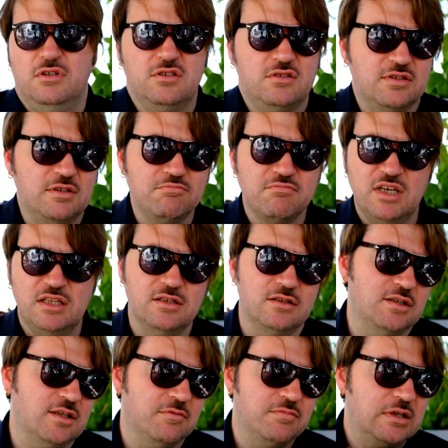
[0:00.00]
not
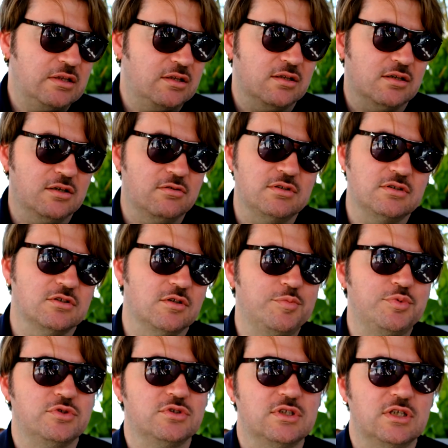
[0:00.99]
immediately, but you know it's
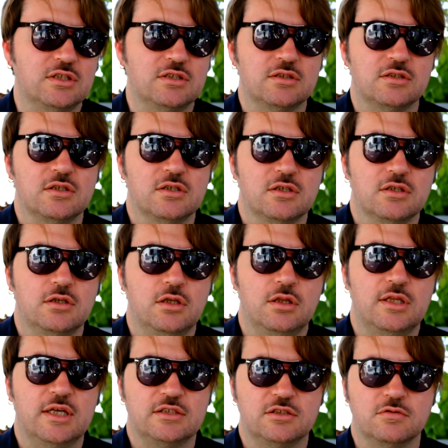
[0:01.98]
obvious that
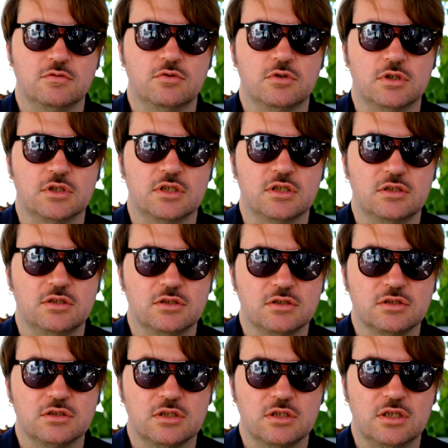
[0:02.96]
it doesn't work at
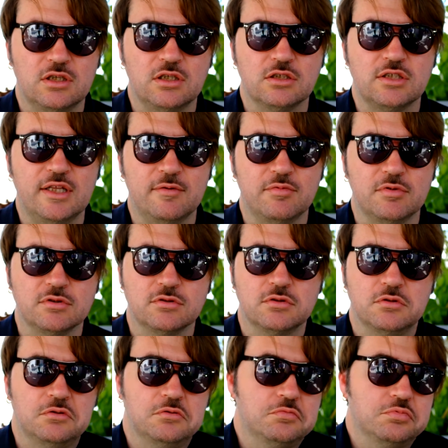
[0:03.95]
this level.
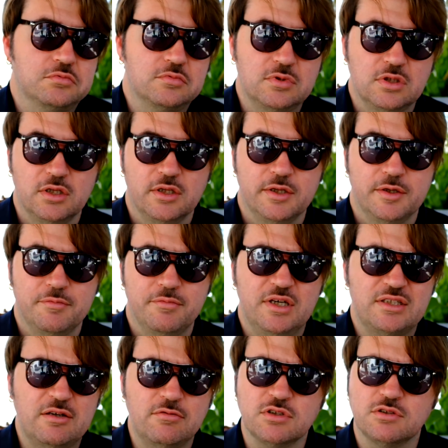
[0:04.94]
So,
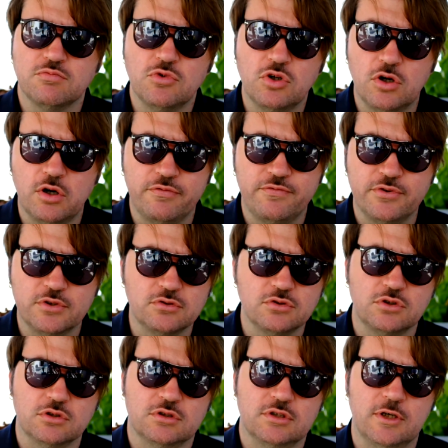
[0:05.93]
but I was more
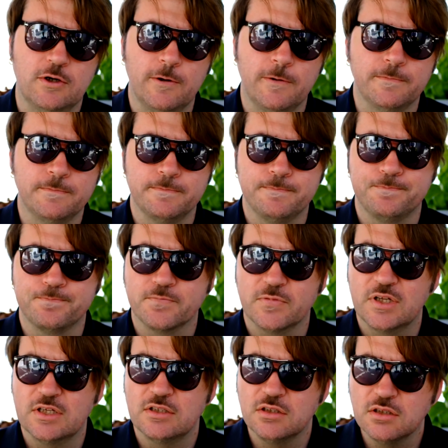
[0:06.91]
focused on
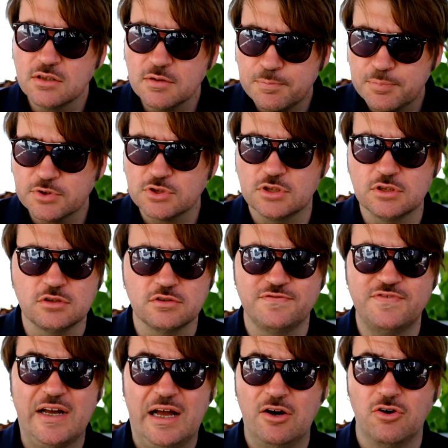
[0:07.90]
the process
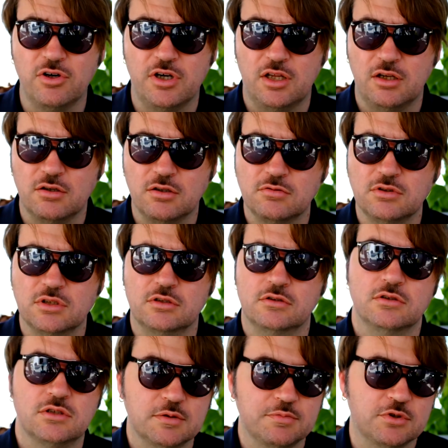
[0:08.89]
of agony, you know, the
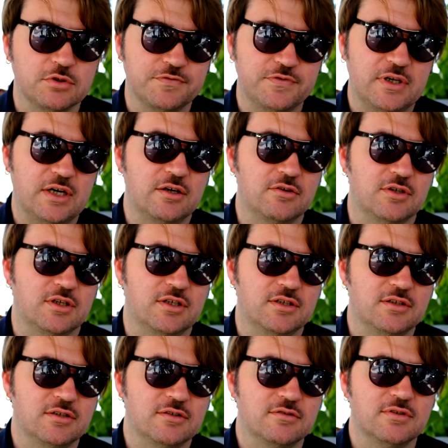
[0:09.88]
concept of agony,
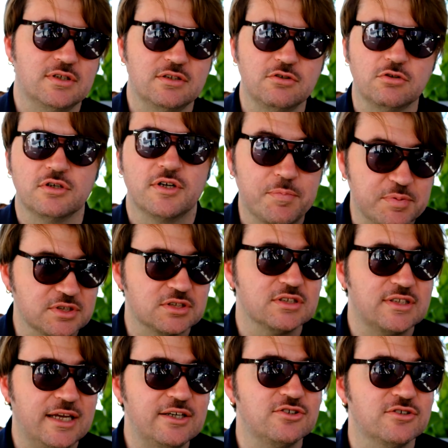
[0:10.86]
you know, and on
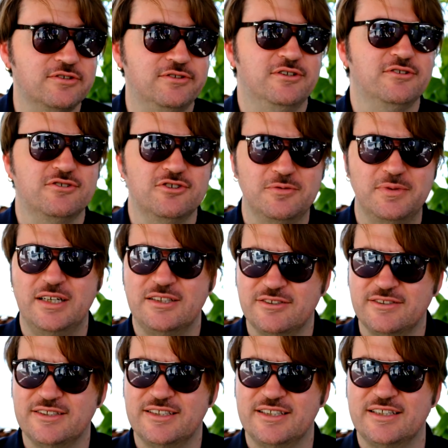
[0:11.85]
representation also,
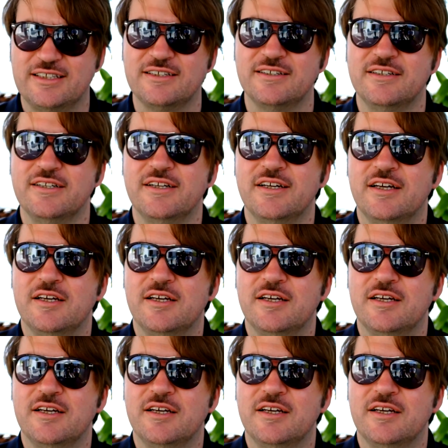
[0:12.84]
but on the,